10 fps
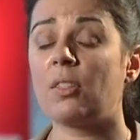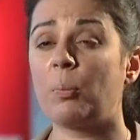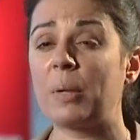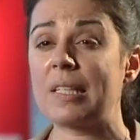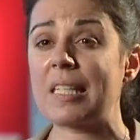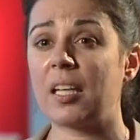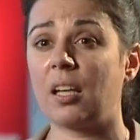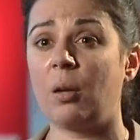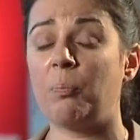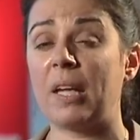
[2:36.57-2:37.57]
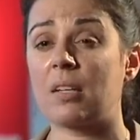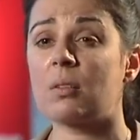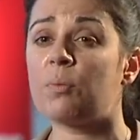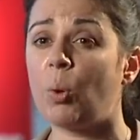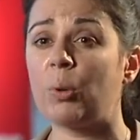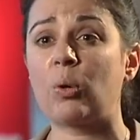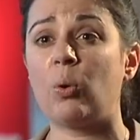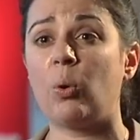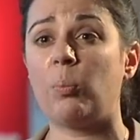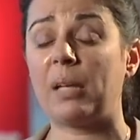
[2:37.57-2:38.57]
They'll be seeing a mix of what we
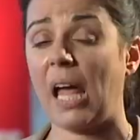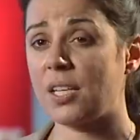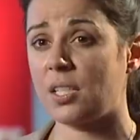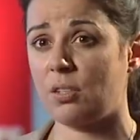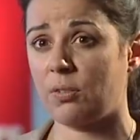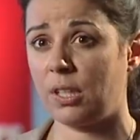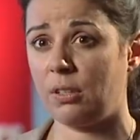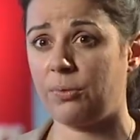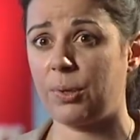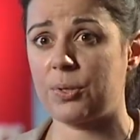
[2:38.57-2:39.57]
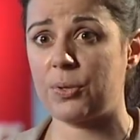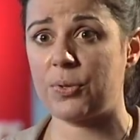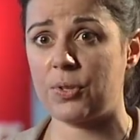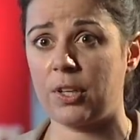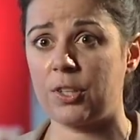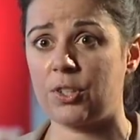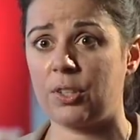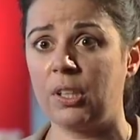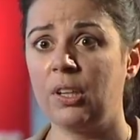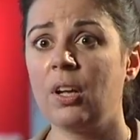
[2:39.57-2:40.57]
call blended or universal search.
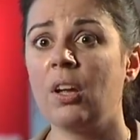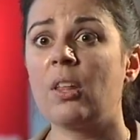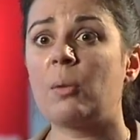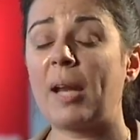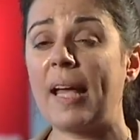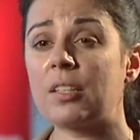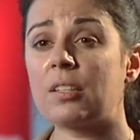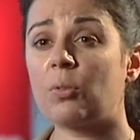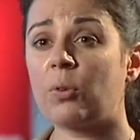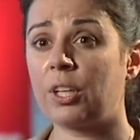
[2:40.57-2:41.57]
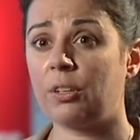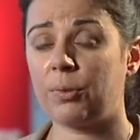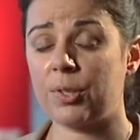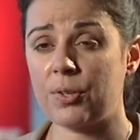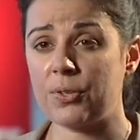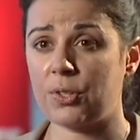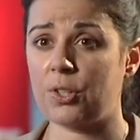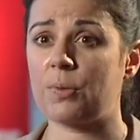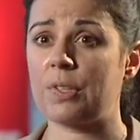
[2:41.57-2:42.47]
The blended or universal search